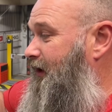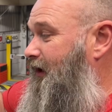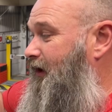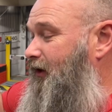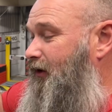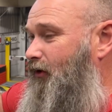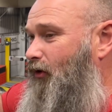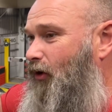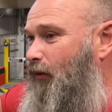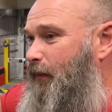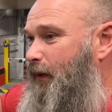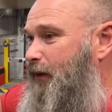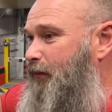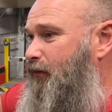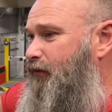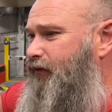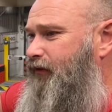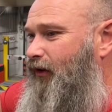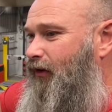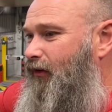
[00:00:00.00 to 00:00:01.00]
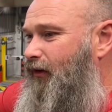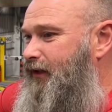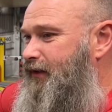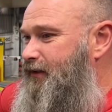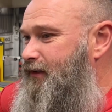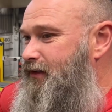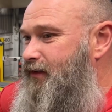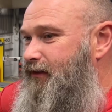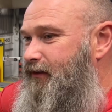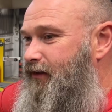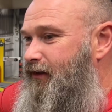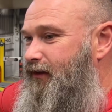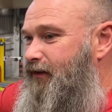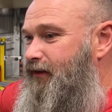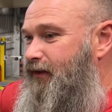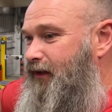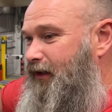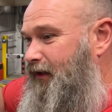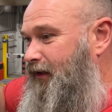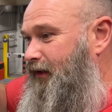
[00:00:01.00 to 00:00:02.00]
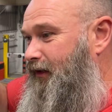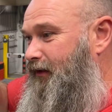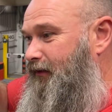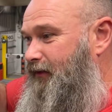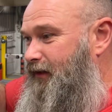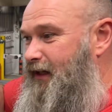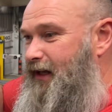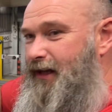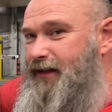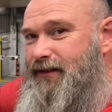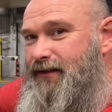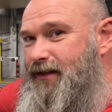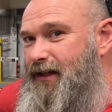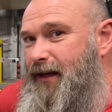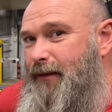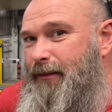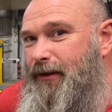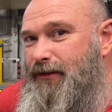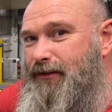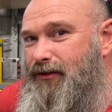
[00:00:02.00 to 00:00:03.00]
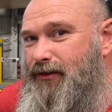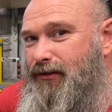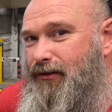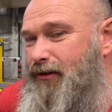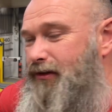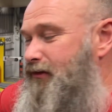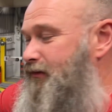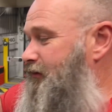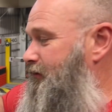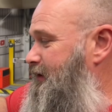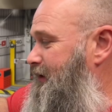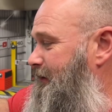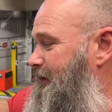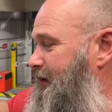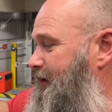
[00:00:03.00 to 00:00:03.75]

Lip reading: a lot of people find that the ends come unscrewed or something